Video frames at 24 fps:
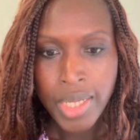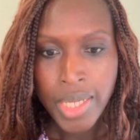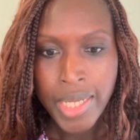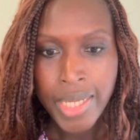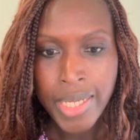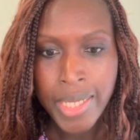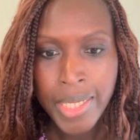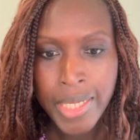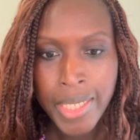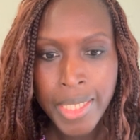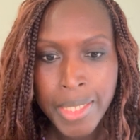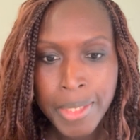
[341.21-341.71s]

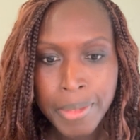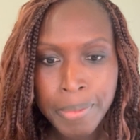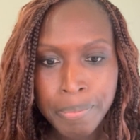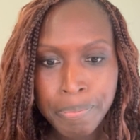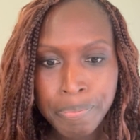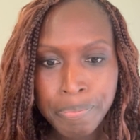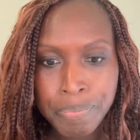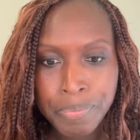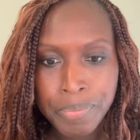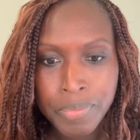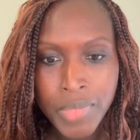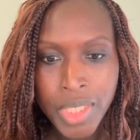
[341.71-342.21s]

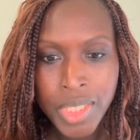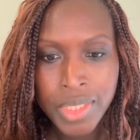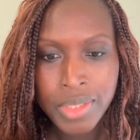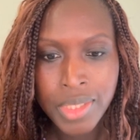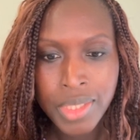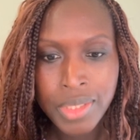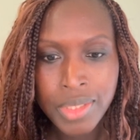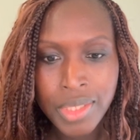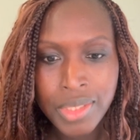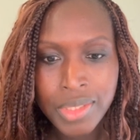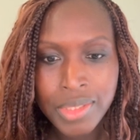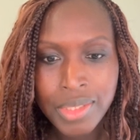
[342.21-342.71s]
And
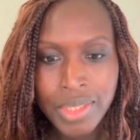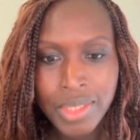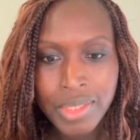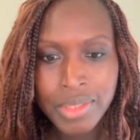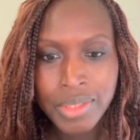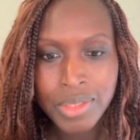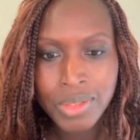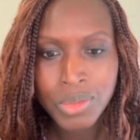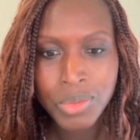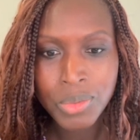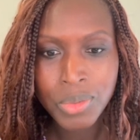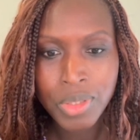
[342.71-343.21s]
then I
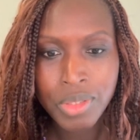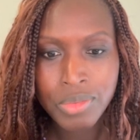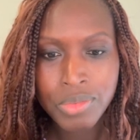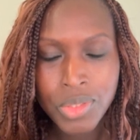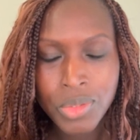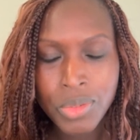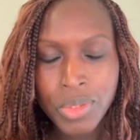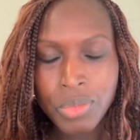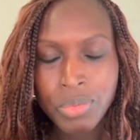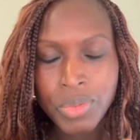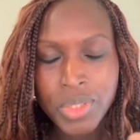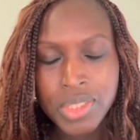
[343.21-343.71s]
started to have,
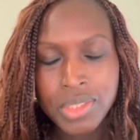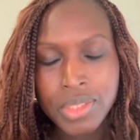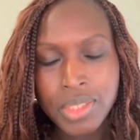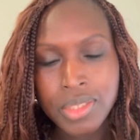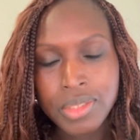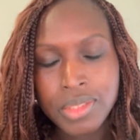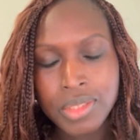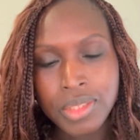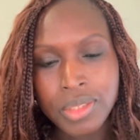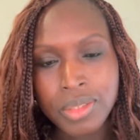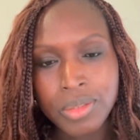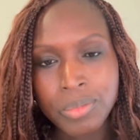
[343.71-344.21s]
so it was
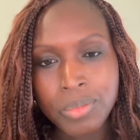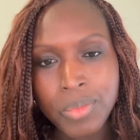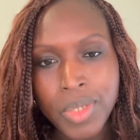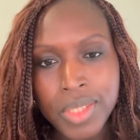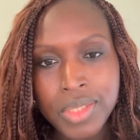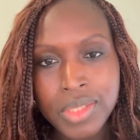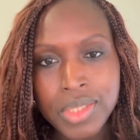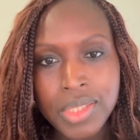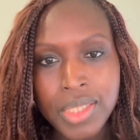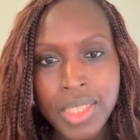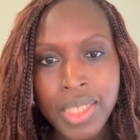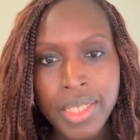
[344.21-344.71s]
starting on
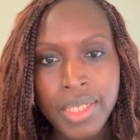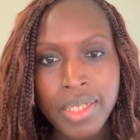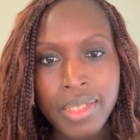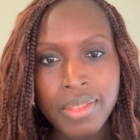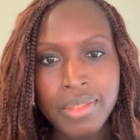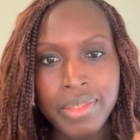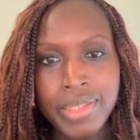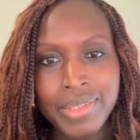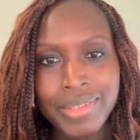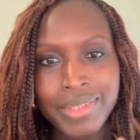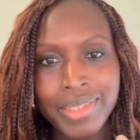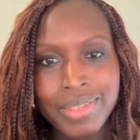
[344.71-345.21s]
one
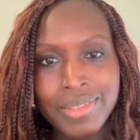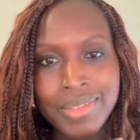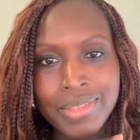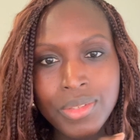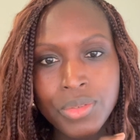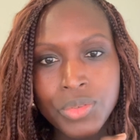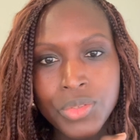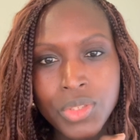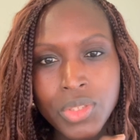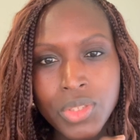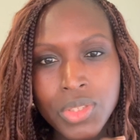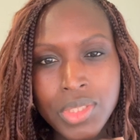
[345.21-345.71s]
side and then
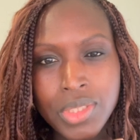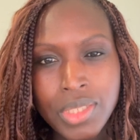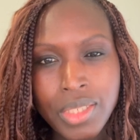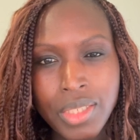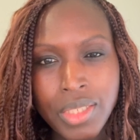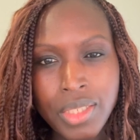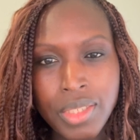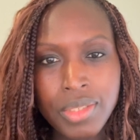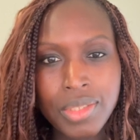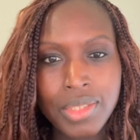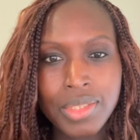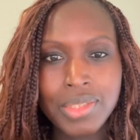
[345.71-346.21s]
the other
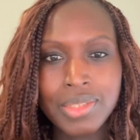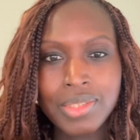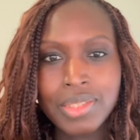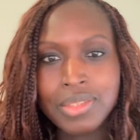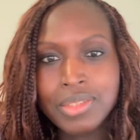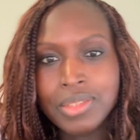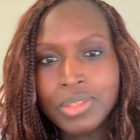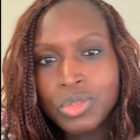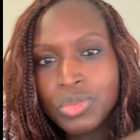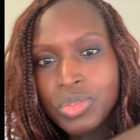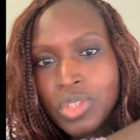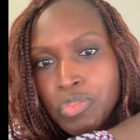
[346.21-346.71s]
side. I
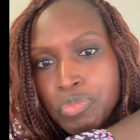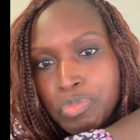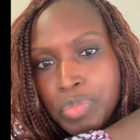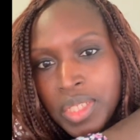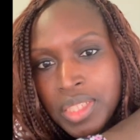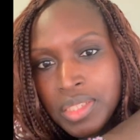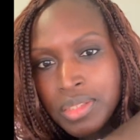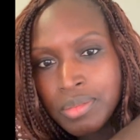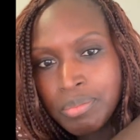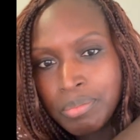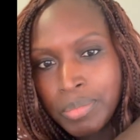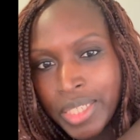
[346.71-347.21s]
started to have
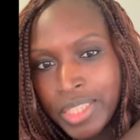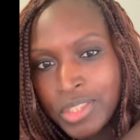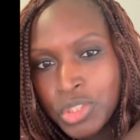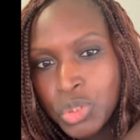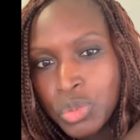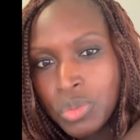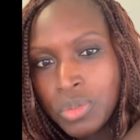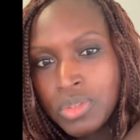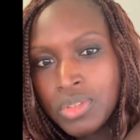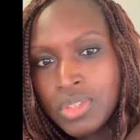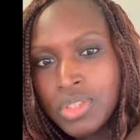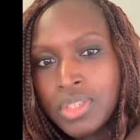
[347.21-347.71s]
pain in my
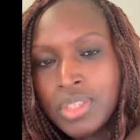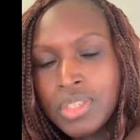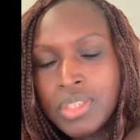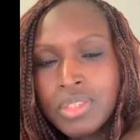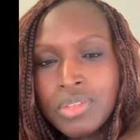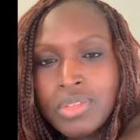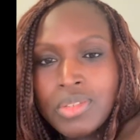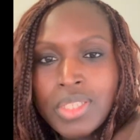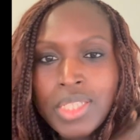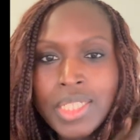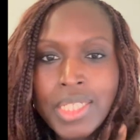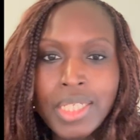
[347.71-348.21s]

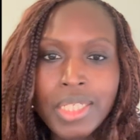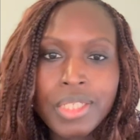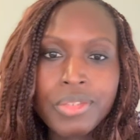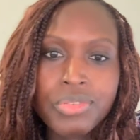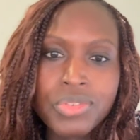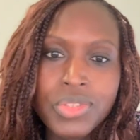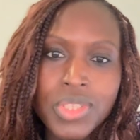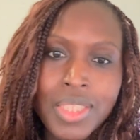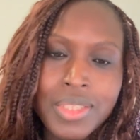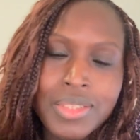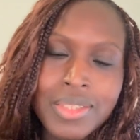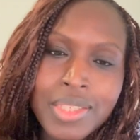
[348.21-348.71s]
shoulder, the
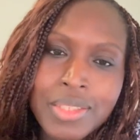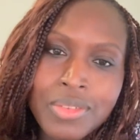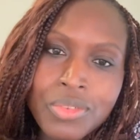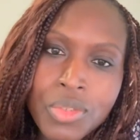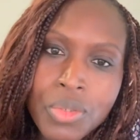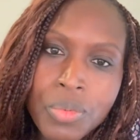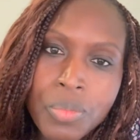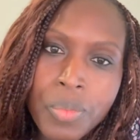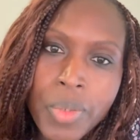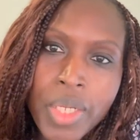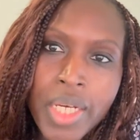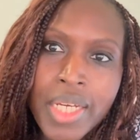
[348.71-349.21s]
left, and then
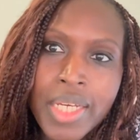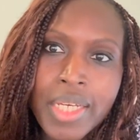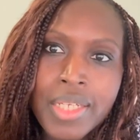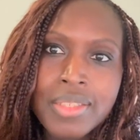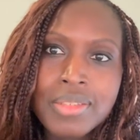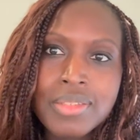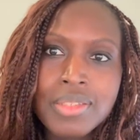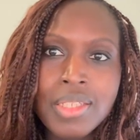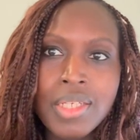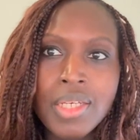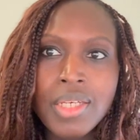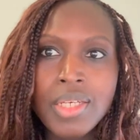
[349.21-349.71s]
the right.